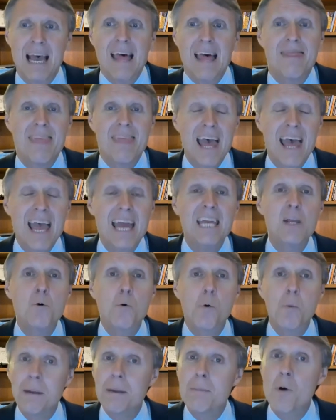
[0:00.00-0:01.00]
Then you
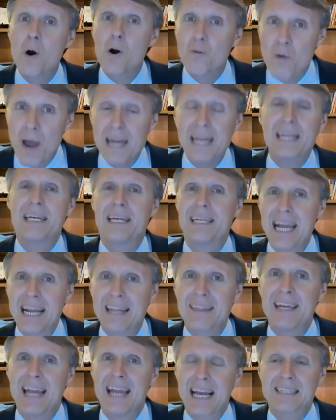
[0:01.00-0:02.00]
will be more ready to
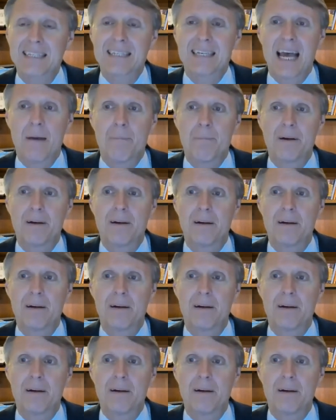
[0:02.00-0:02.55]
take the next step.